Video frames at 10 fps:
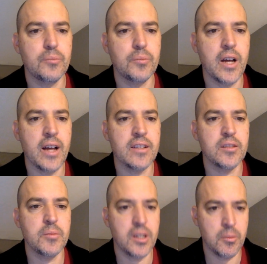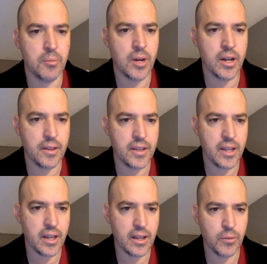It has to be combined. I
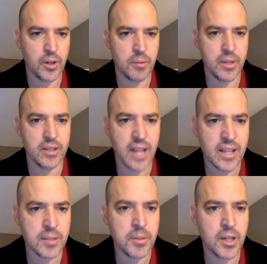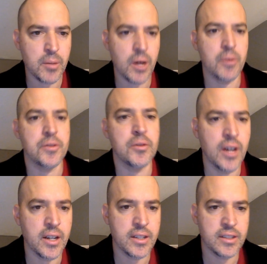think what he means, it has to be combined with
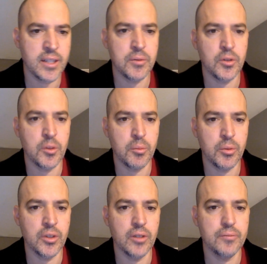Uranus, Neptune, and Pluto.